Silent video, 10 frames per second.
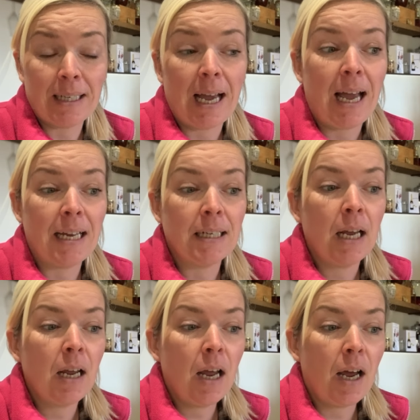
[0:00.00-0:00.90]
ahead,
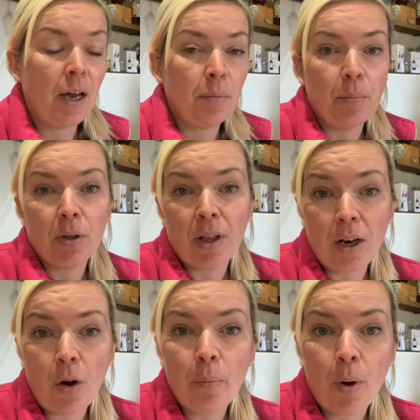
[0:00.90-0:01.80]
um, but they're
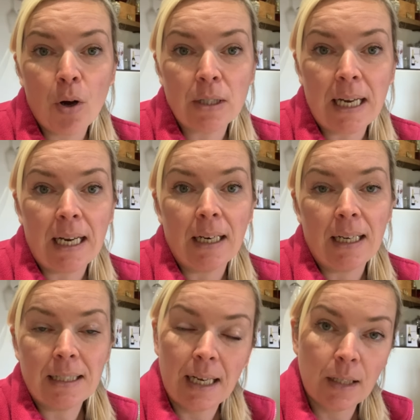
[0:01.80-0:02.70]
not bought in,
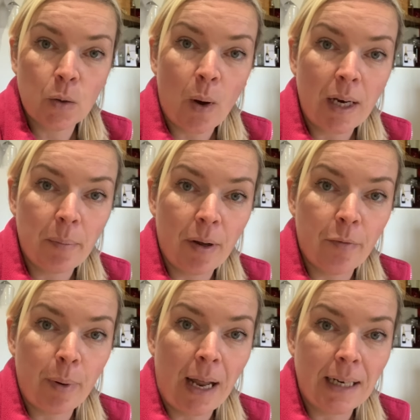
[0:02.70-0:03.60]
it takes quite a bit
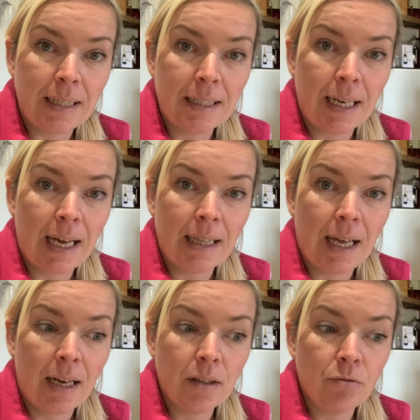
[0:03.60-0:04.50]
of planning to get
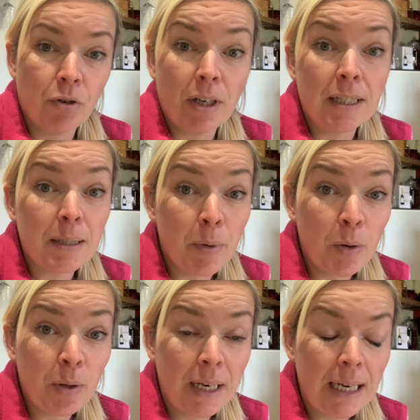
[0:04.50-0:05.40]
that running
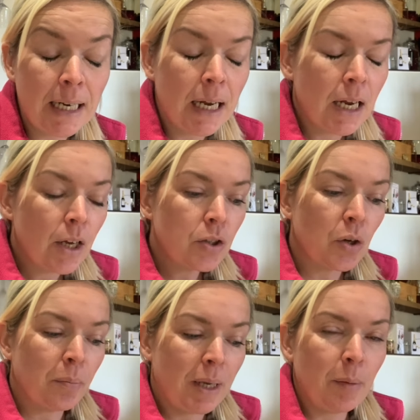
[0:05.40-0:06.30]
smoothly.
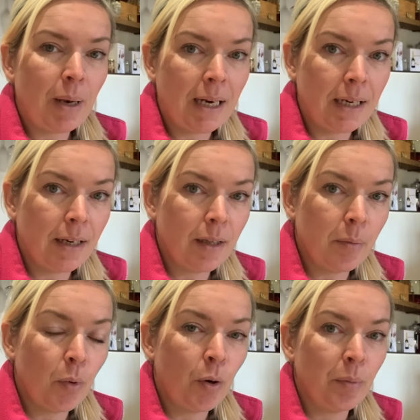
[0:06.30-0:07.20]
So meal planning at the
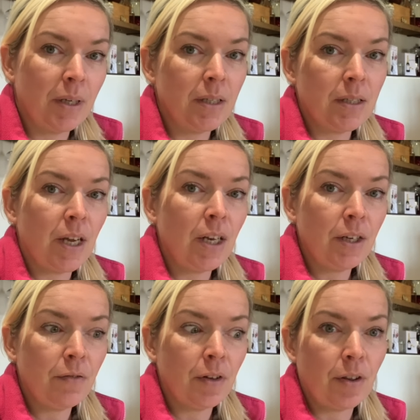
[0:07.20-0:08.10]
moment, and
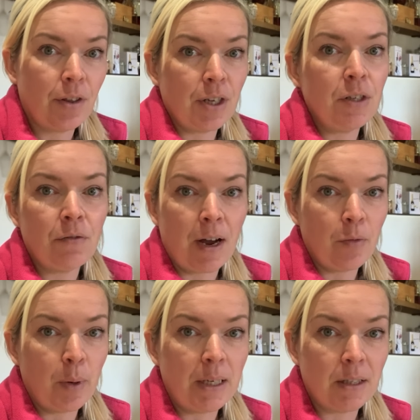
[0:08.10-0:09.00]
certainly for the 35
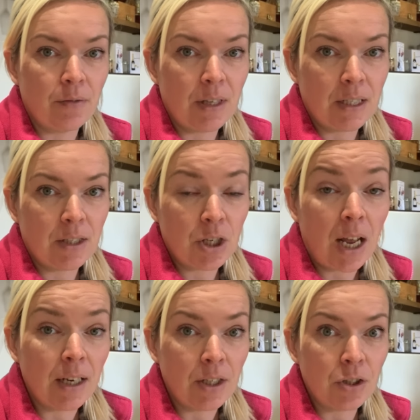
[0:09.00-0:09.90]
weeks of this
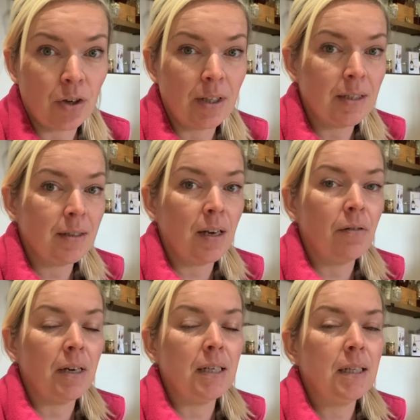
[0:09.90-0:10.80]
challenge or this
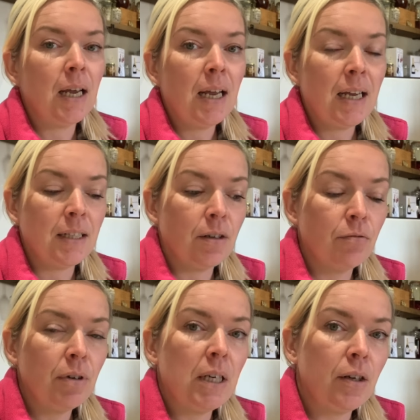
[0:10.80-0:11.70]
series, is a
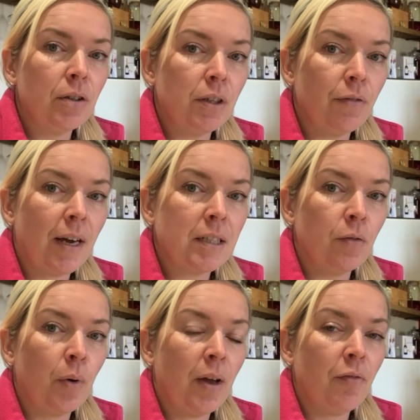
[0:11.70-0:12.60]
really good
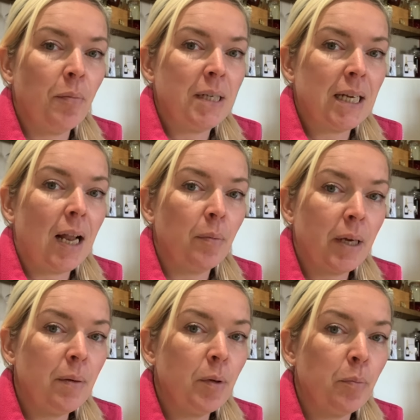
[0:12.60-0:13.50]
effective way for me to help
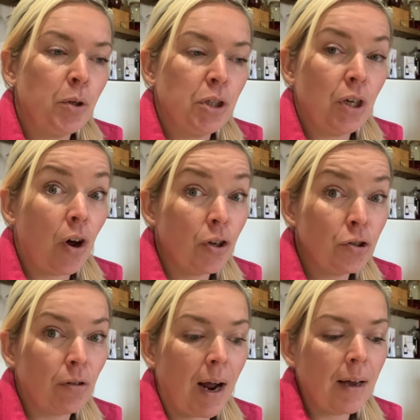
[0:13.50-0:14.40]
keep the budget on
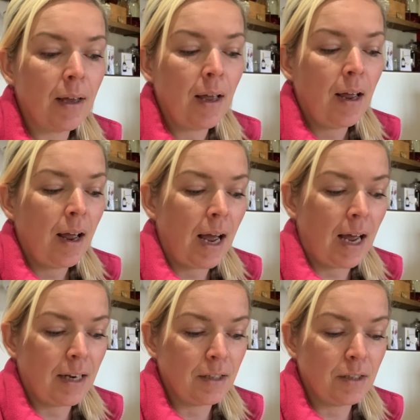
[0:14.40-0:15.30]
track
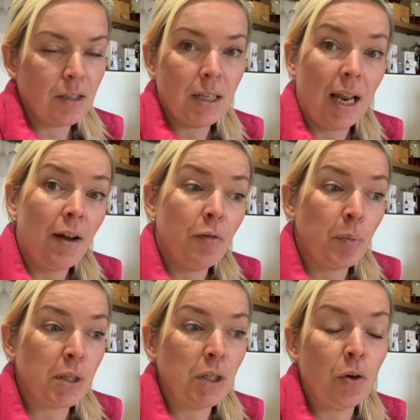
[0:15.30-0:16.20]
and to let
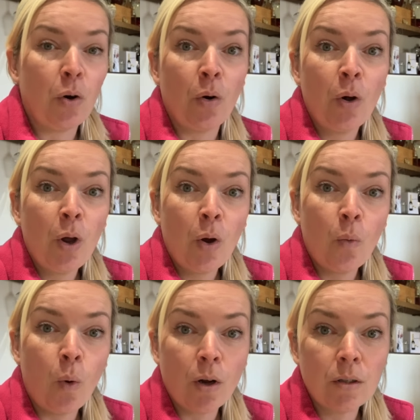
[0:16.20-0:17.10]
everybody know
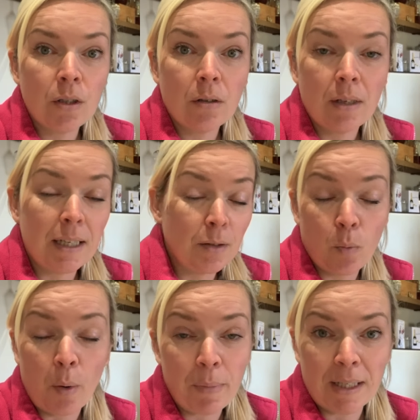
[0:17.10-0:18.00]
what is
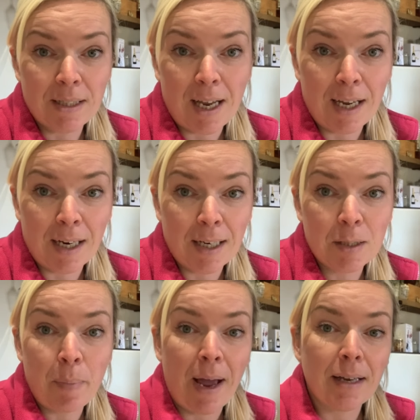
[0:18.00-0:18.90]
what meals they can
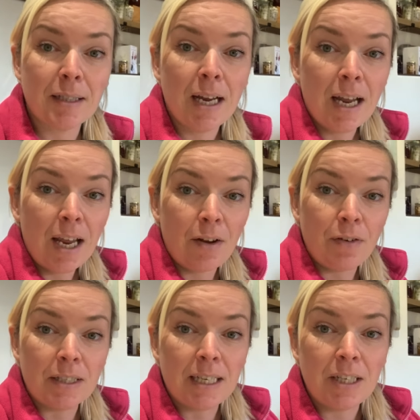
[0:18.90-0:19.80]
expect. If
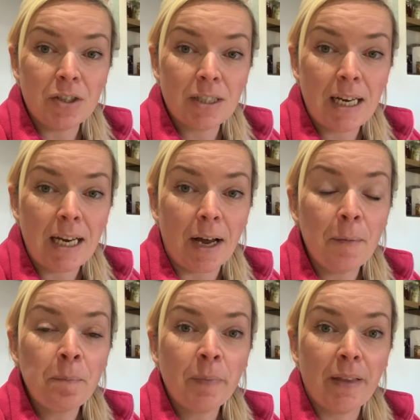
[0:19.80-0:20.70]
you see just here,
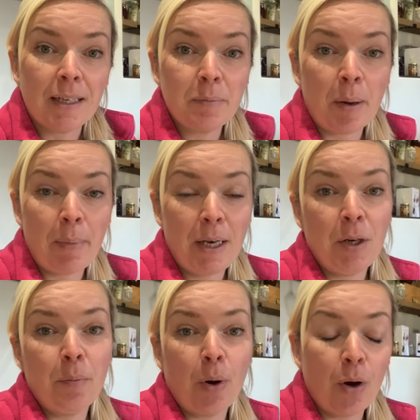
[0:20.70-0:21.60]
that's my
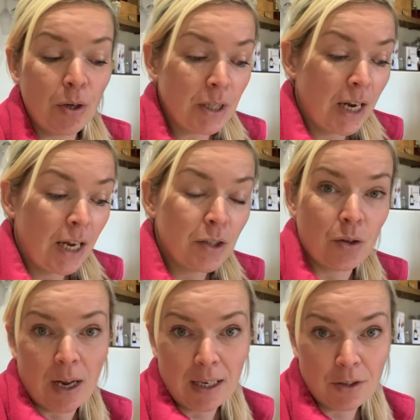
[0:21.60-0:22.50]
menu board.
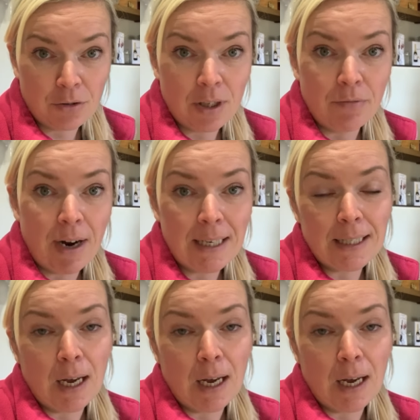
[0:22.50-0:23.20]
So I literally write